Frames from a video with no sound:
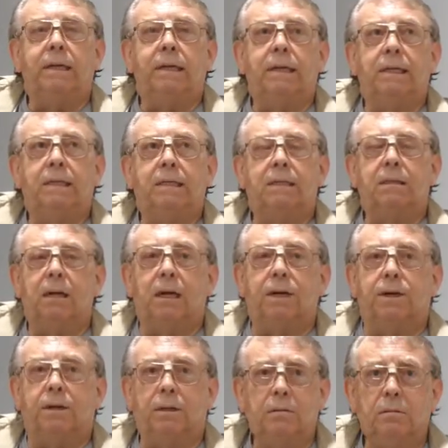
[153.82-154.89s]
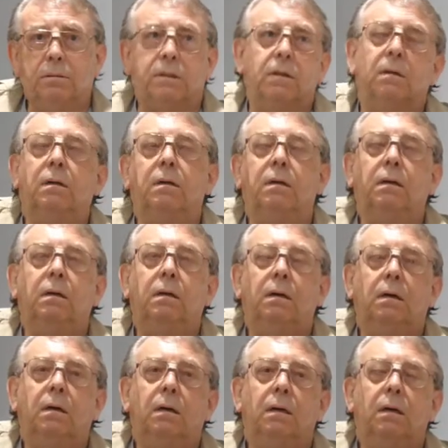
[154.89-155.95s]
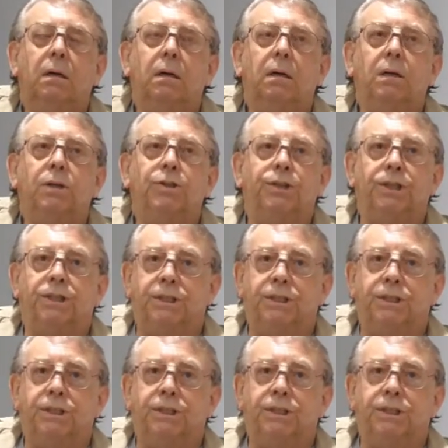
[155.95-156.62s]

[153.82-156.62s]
is an adult. She